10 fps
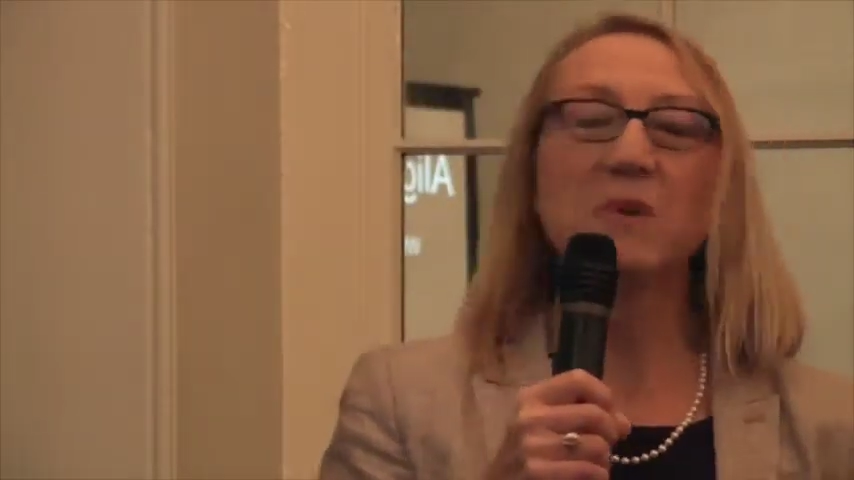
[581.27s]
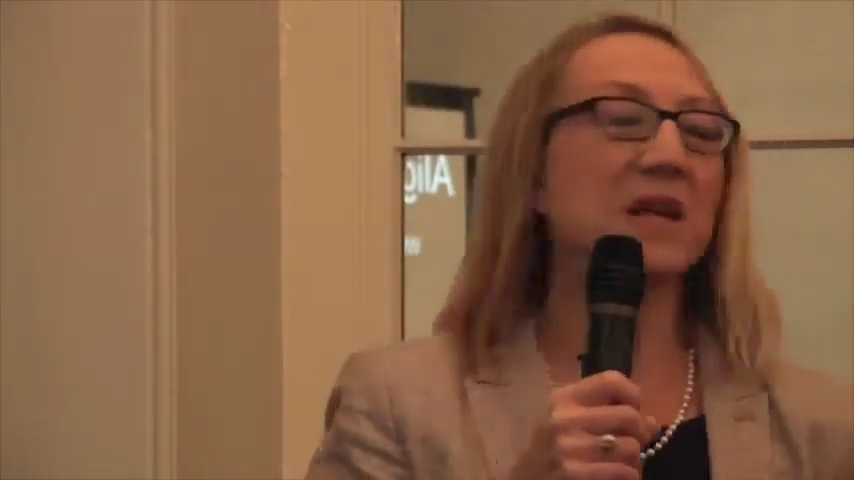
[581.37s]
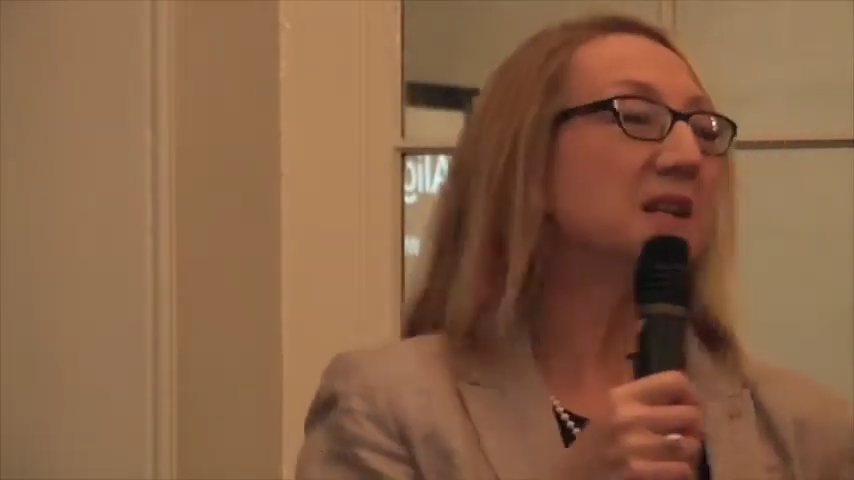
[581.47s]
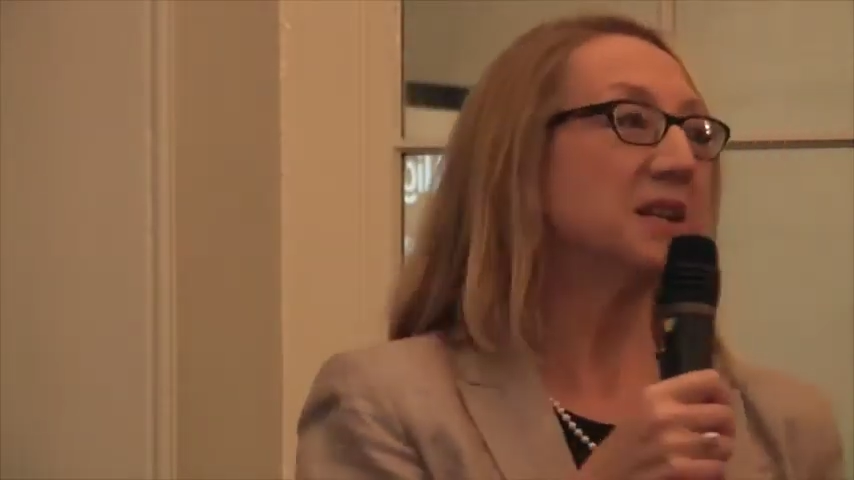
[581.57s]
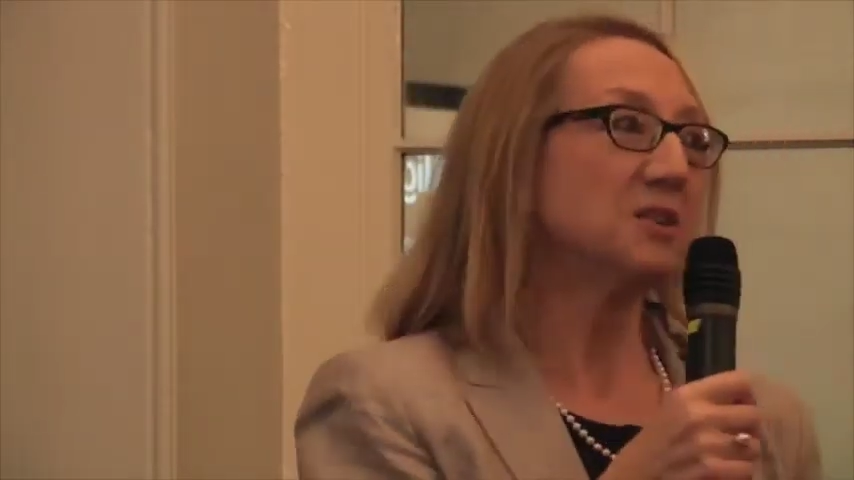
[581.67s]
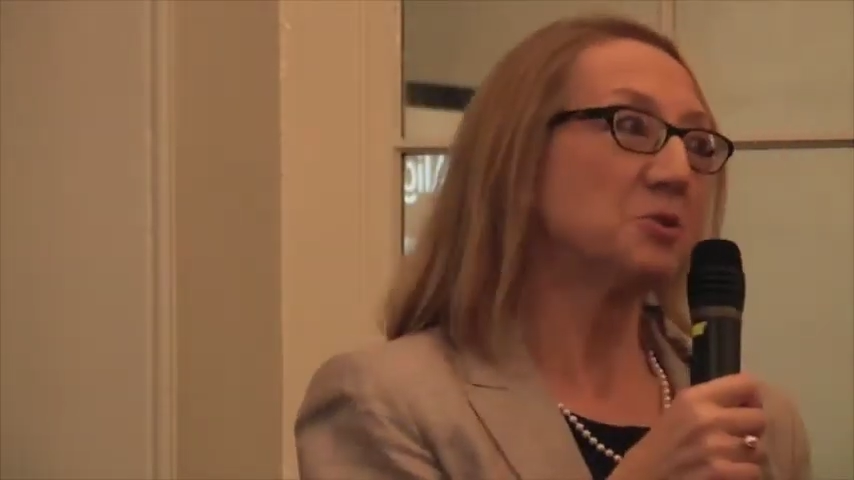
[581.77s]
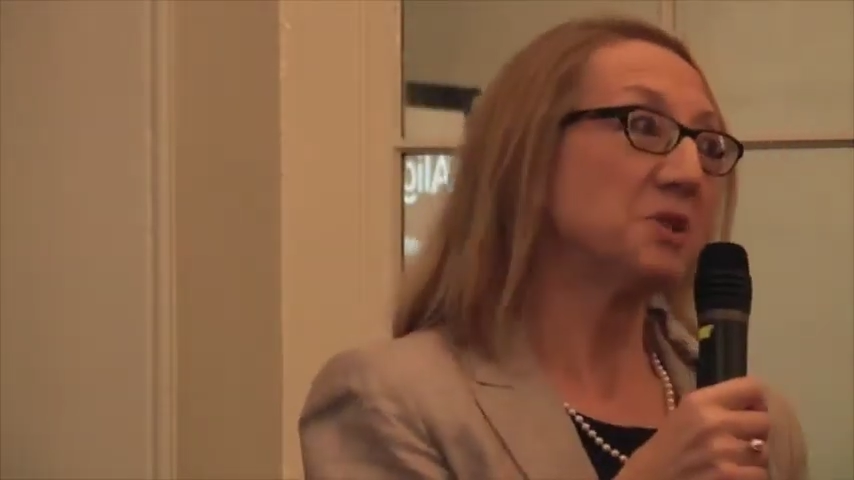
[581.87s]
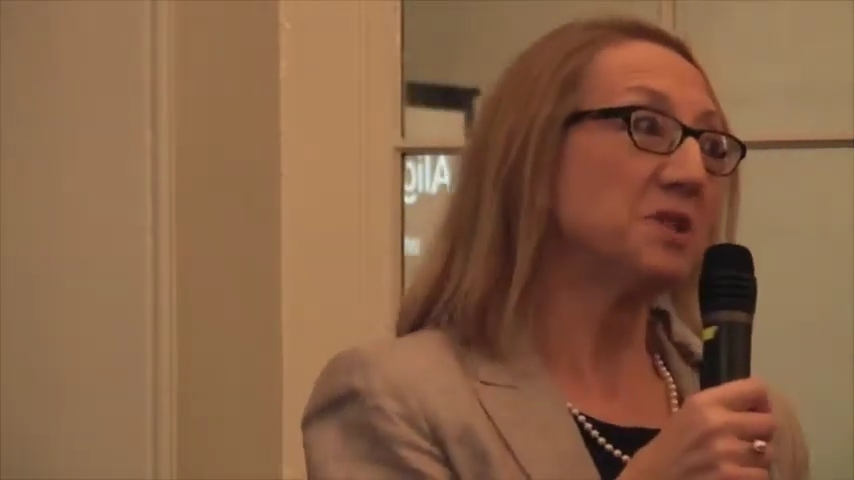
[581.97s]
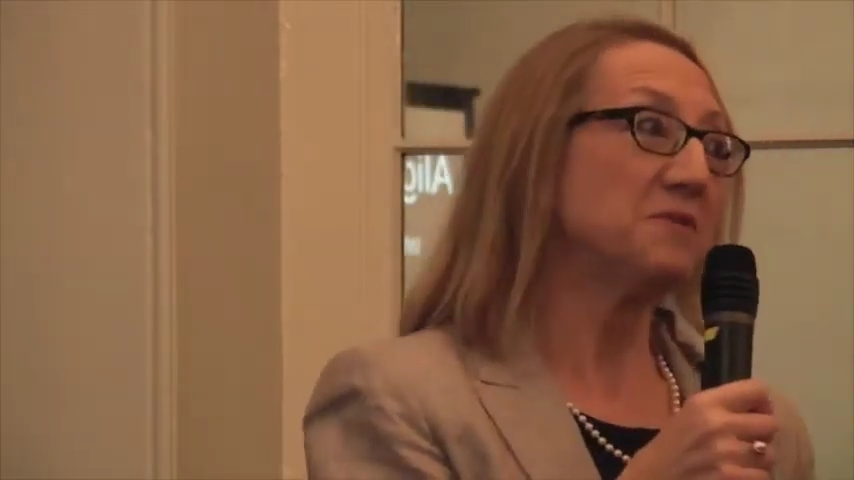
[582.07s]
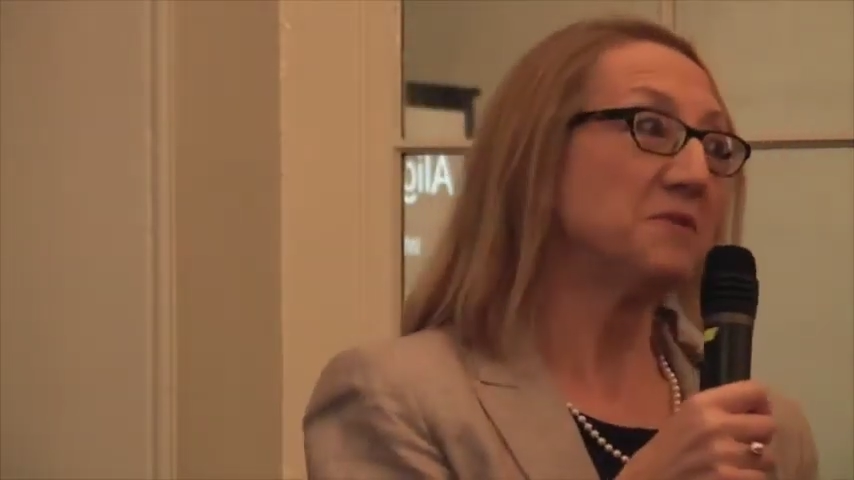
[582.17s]
mainly in
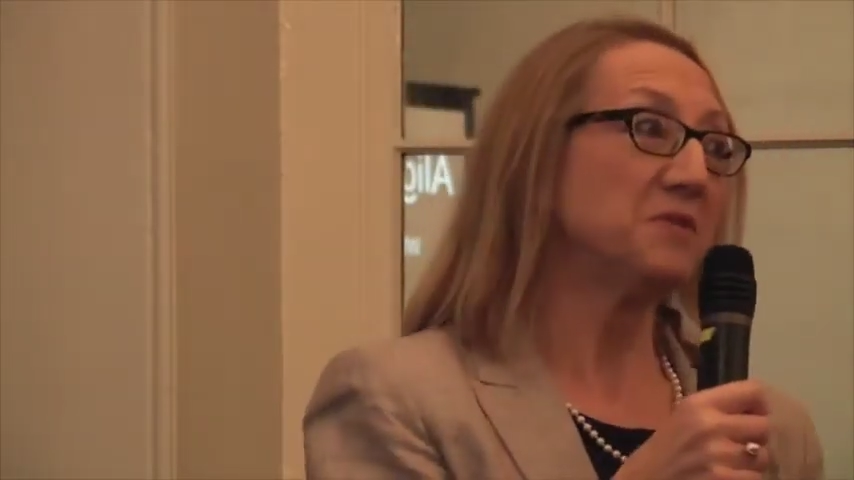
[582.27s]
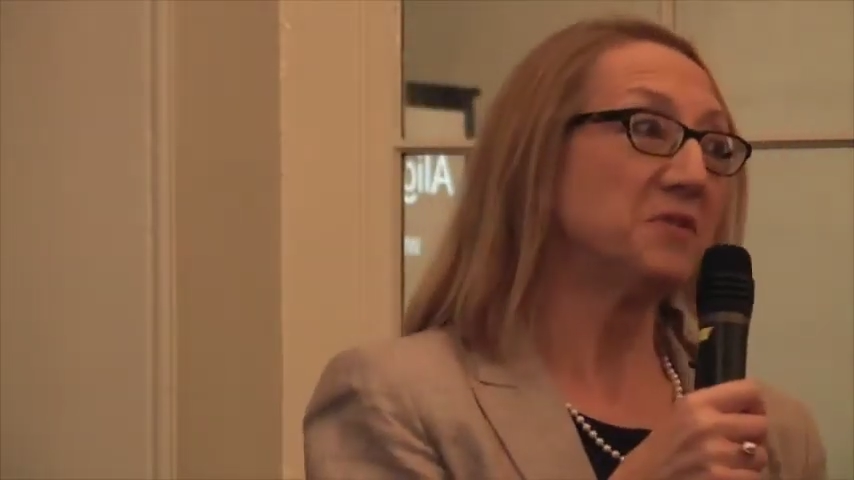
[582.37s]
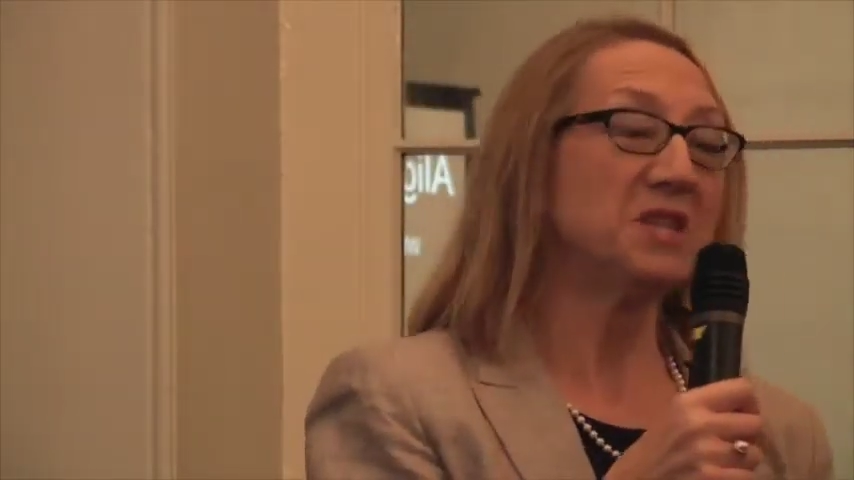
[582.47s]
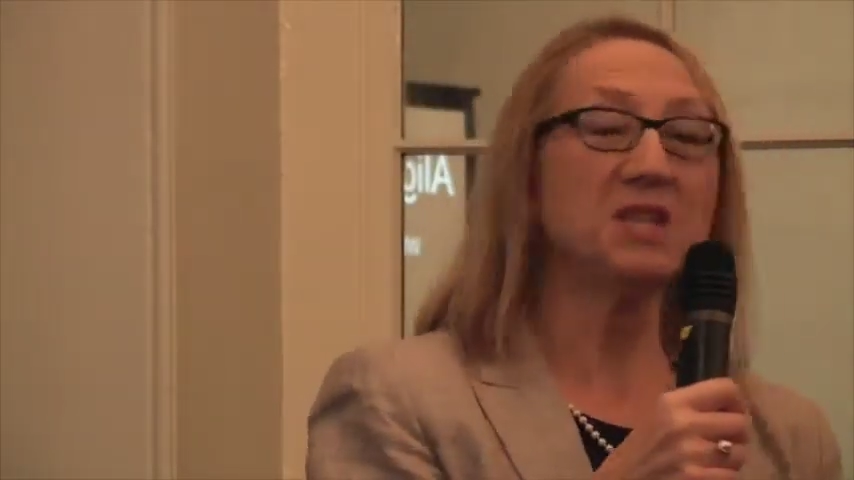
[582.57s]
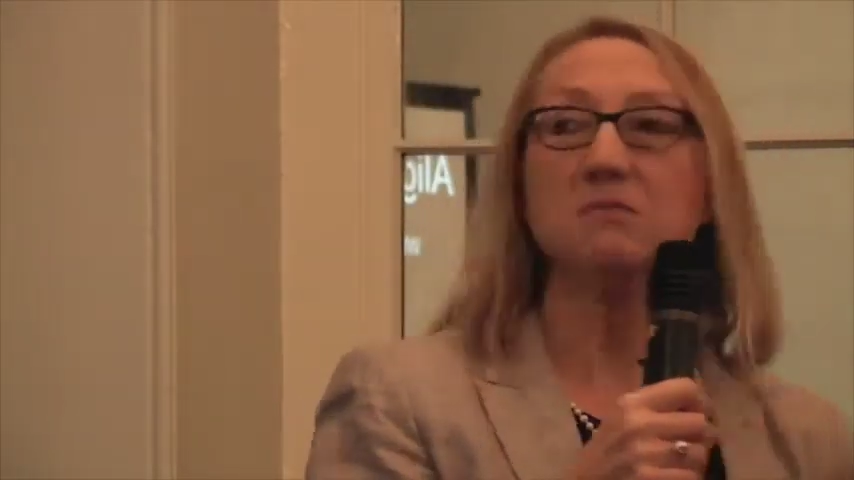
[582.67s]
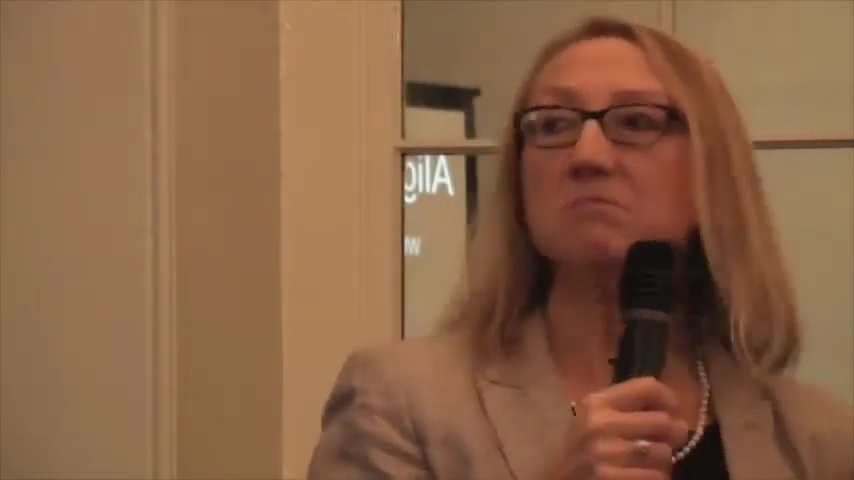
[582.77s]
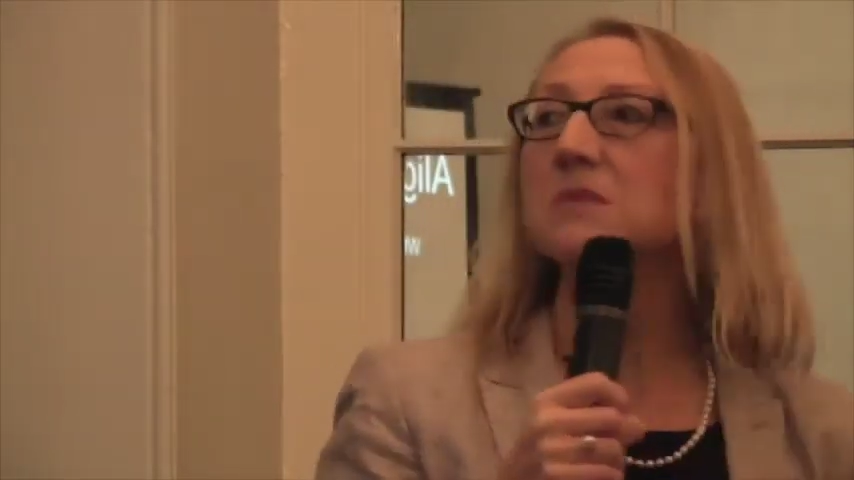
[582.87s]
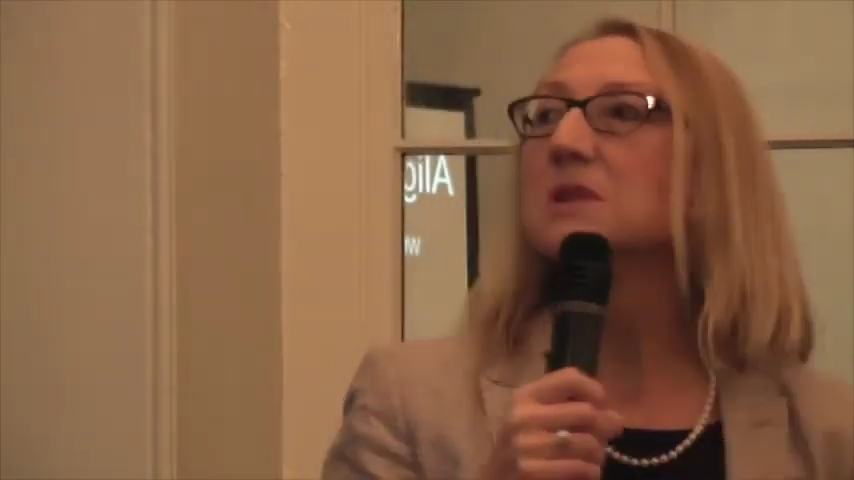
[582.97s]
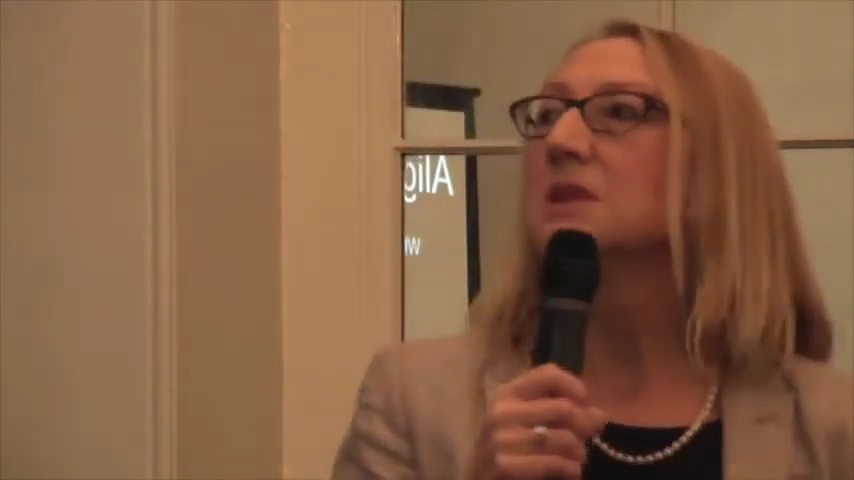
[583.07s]
2015.